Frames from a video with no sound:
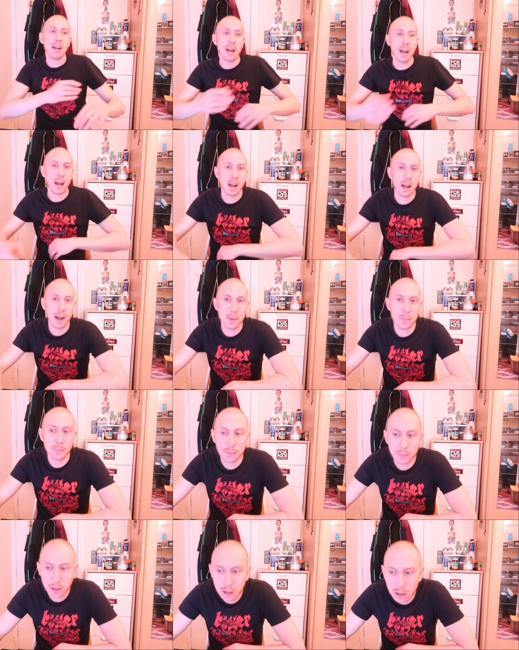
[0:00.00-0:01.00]
I
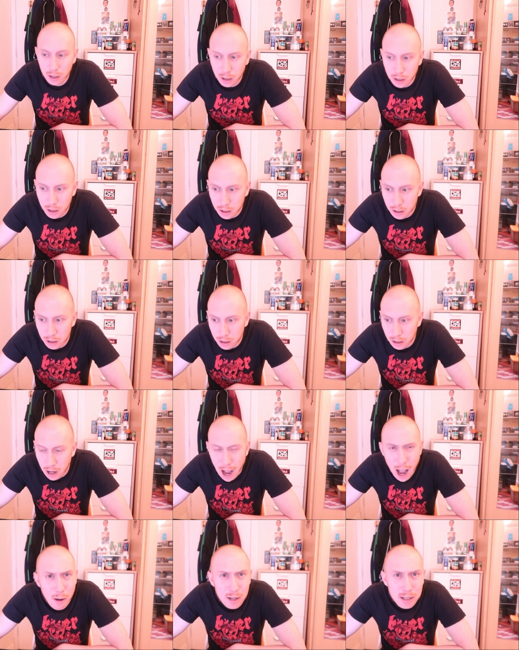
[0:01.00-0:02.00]

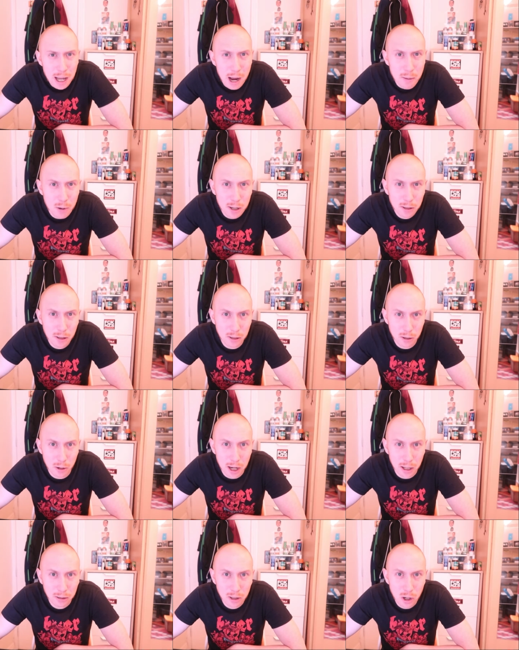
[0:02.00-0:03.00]
was able to do
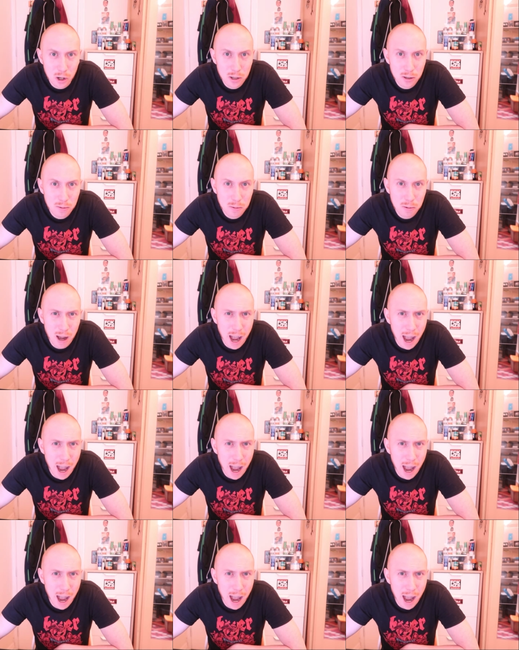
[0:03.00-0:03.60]
it because